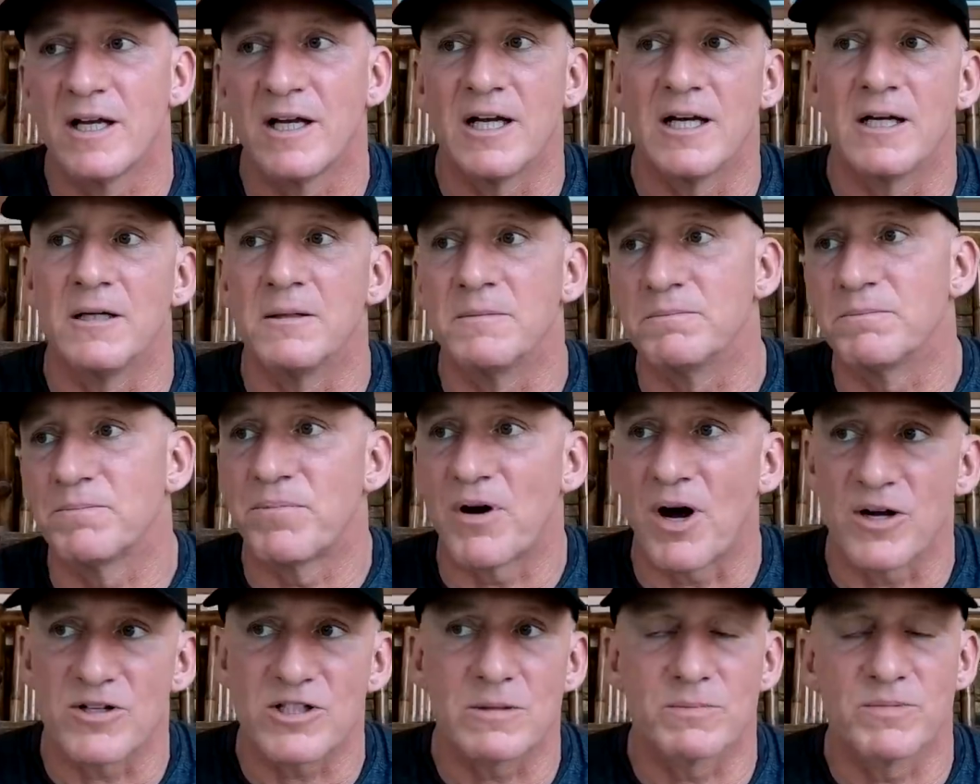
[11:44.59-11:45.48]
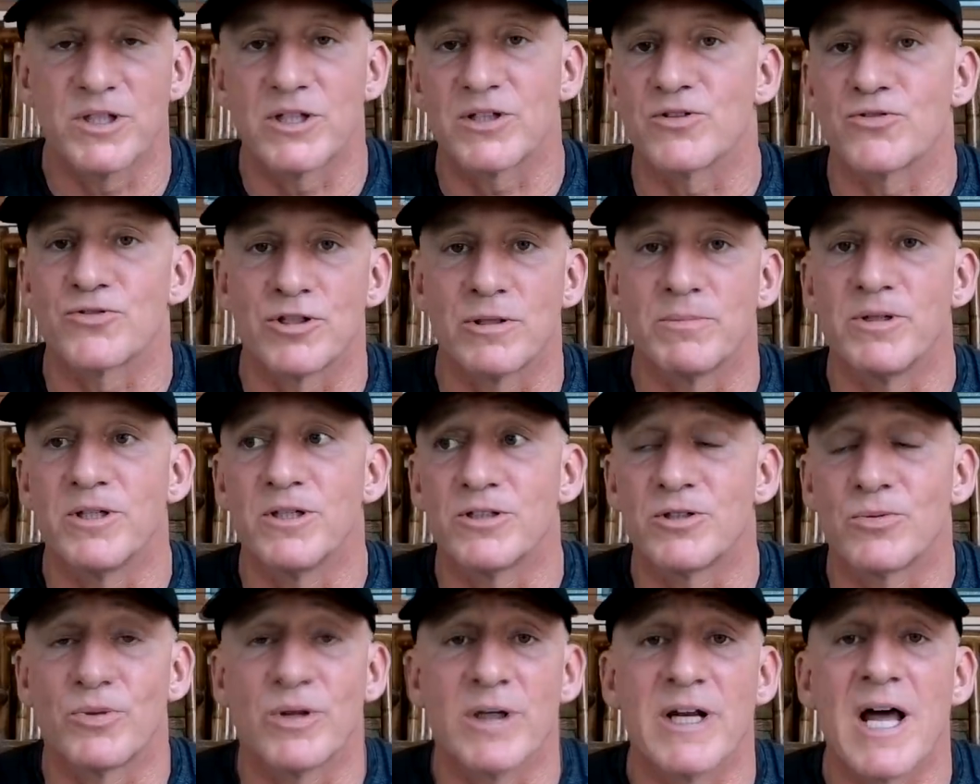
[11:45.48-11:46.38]
and possibly
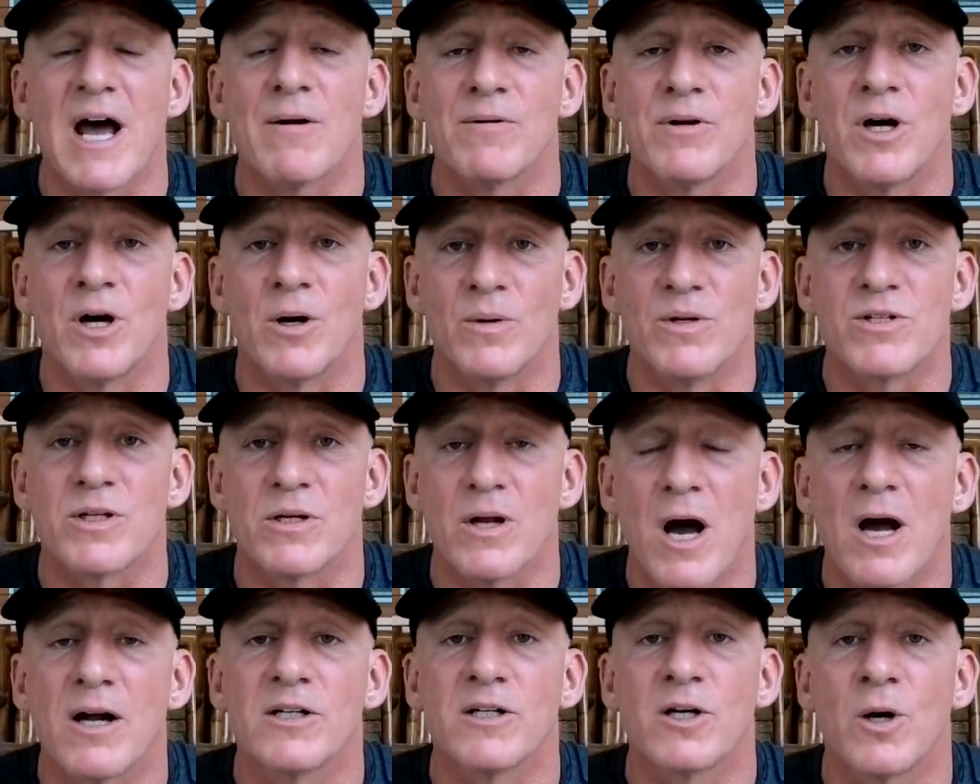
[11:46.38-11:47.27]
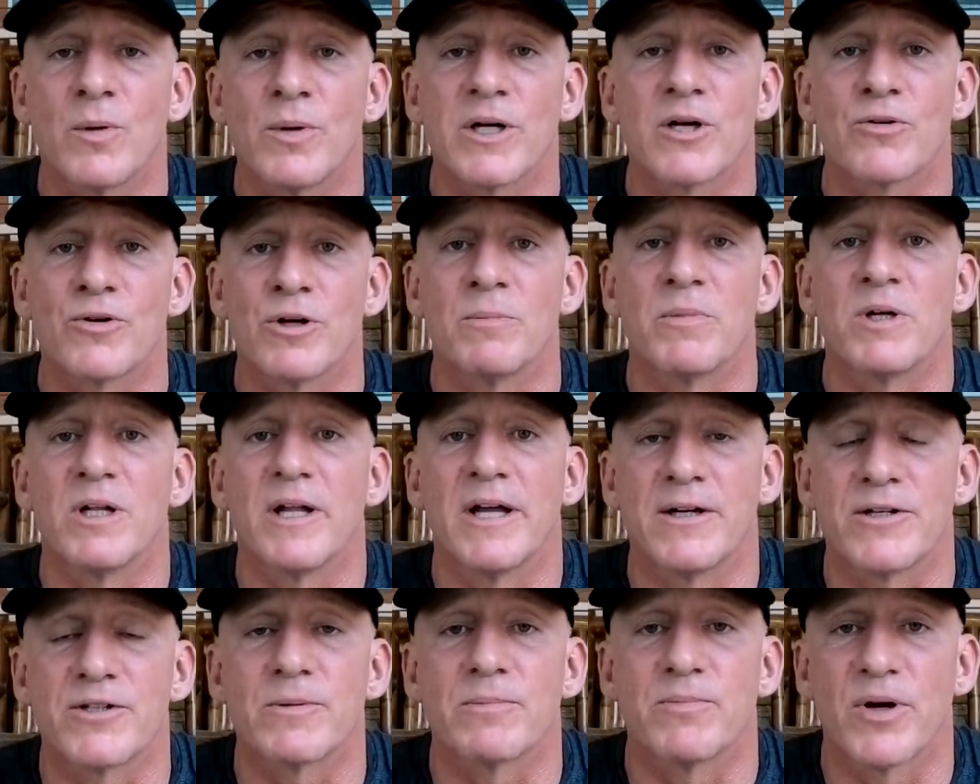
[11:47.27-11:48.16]
contributed to what we now know as an ongoing criminal
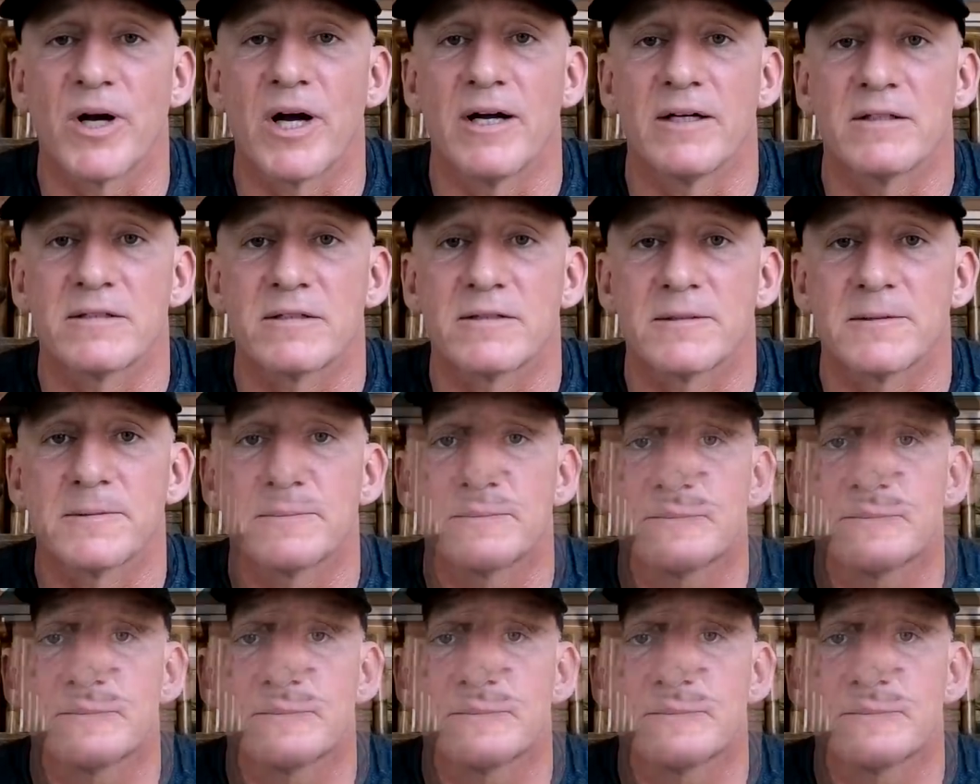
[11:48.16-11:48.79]
enterprise.